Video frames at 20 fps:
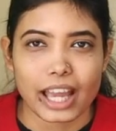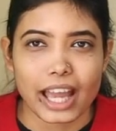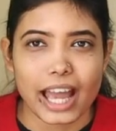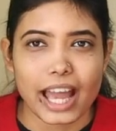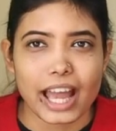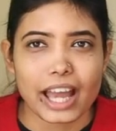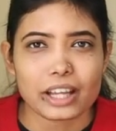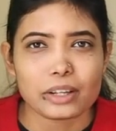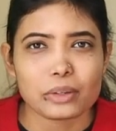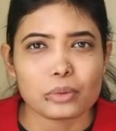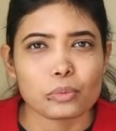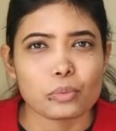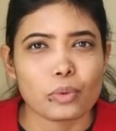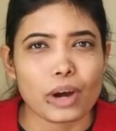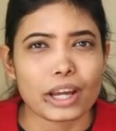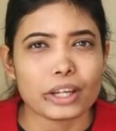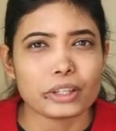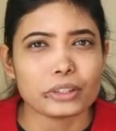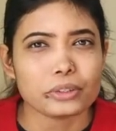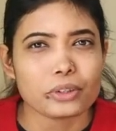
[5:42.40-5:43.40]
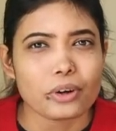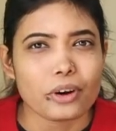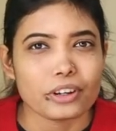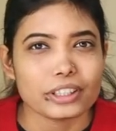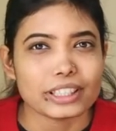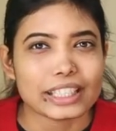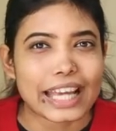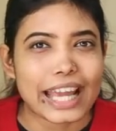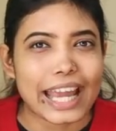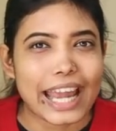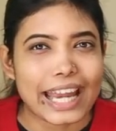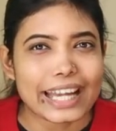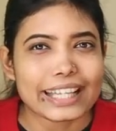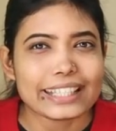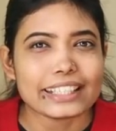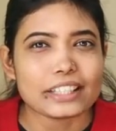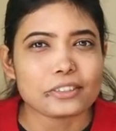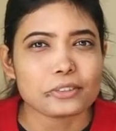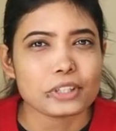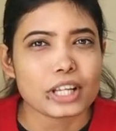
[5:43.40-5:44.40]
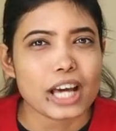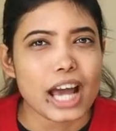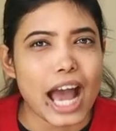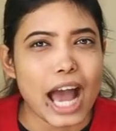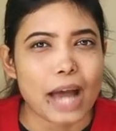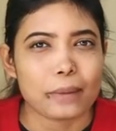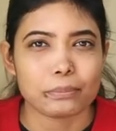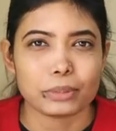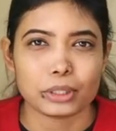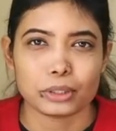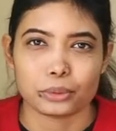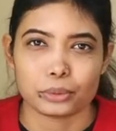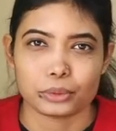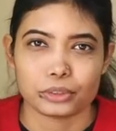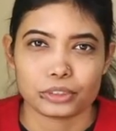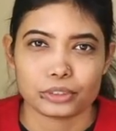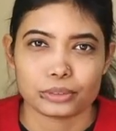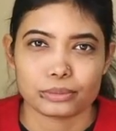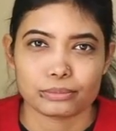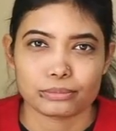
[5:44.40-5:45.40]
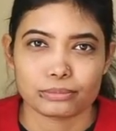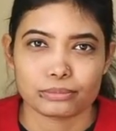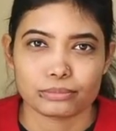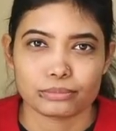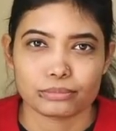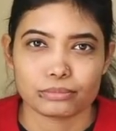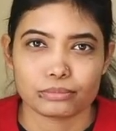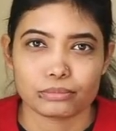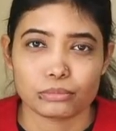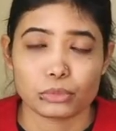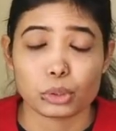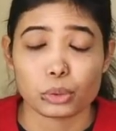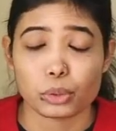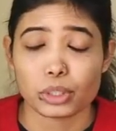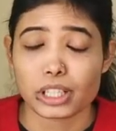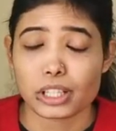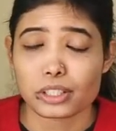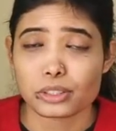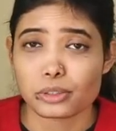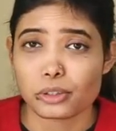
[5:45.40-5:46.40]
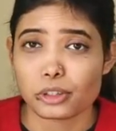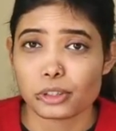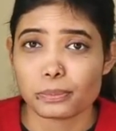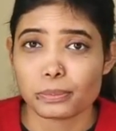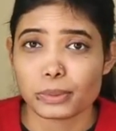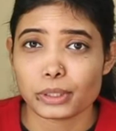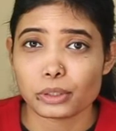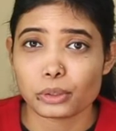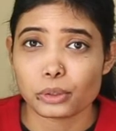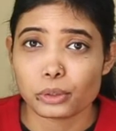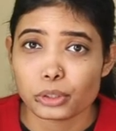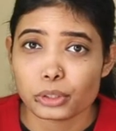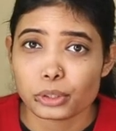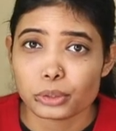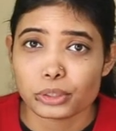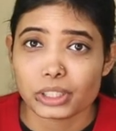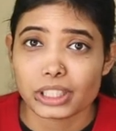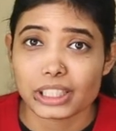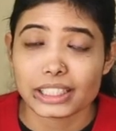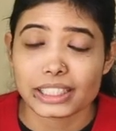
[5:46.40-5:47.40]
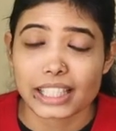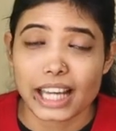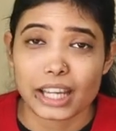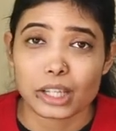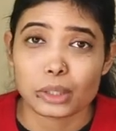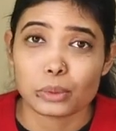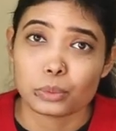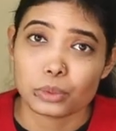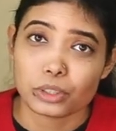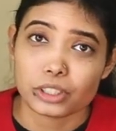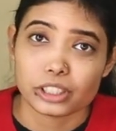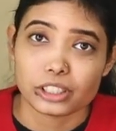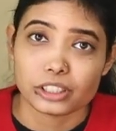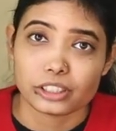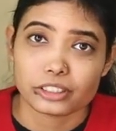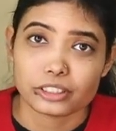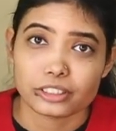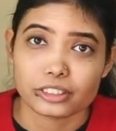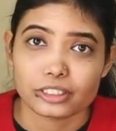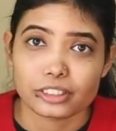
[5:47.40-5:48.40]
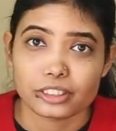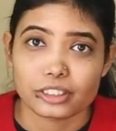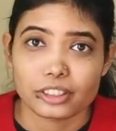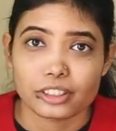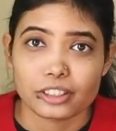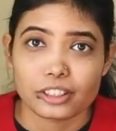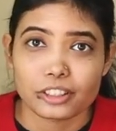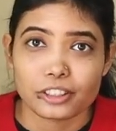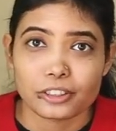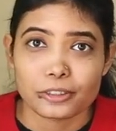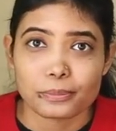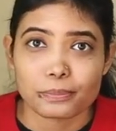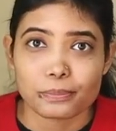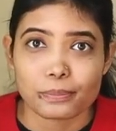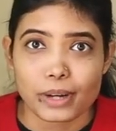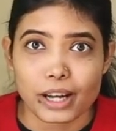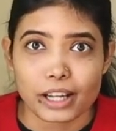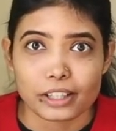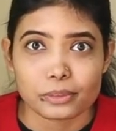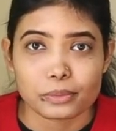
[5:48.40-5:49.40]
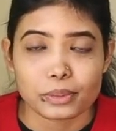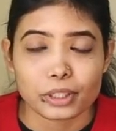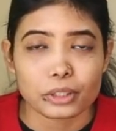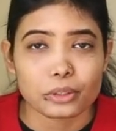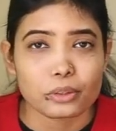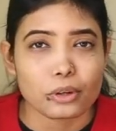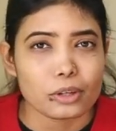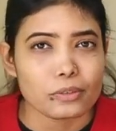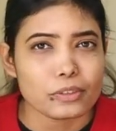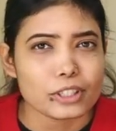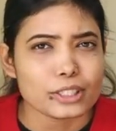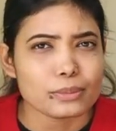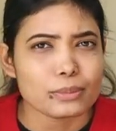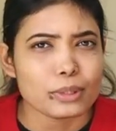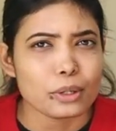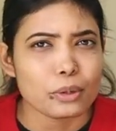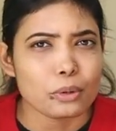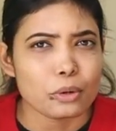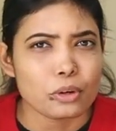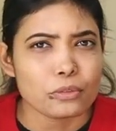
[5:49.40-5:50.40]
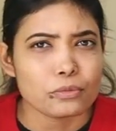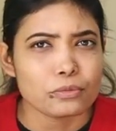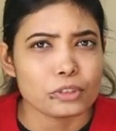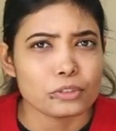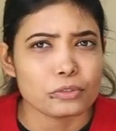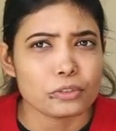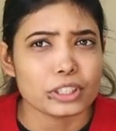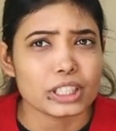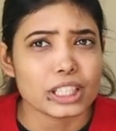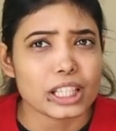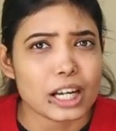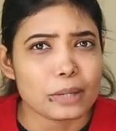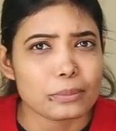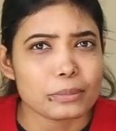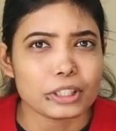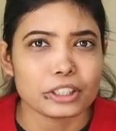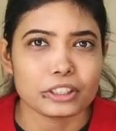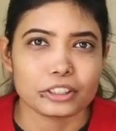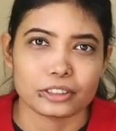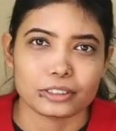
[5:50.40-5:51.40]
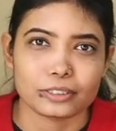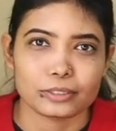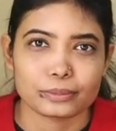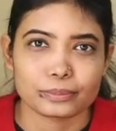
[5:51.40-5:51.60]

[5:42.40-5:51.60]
And why not end it on a happy note? Though it has not been good to the entire world. But we can always be hopeful for the coming year.